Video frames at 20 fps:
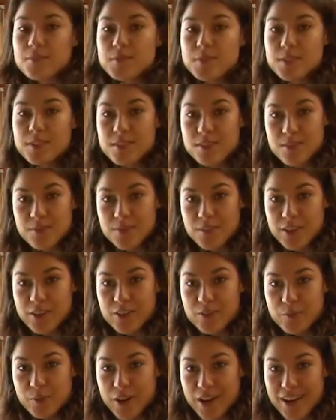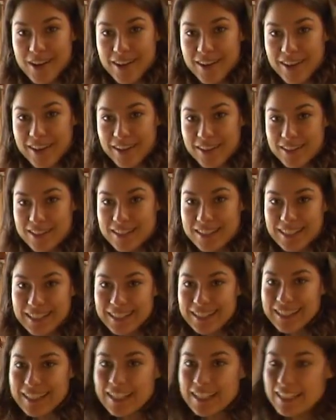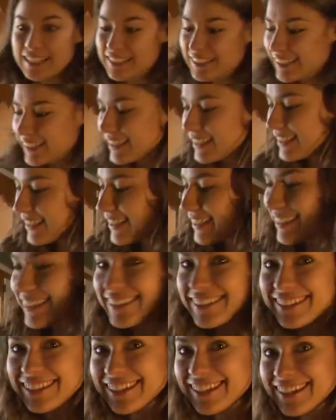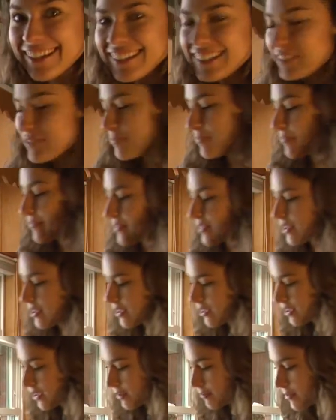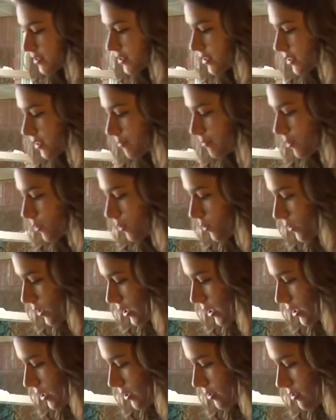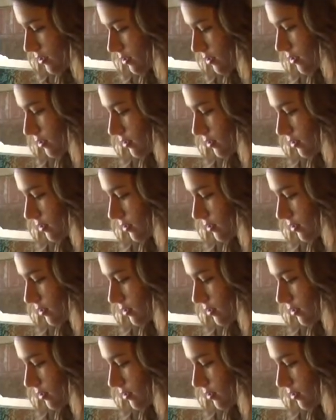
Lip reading: this is the finished product. Looking good, huh? I'm just gonna poke it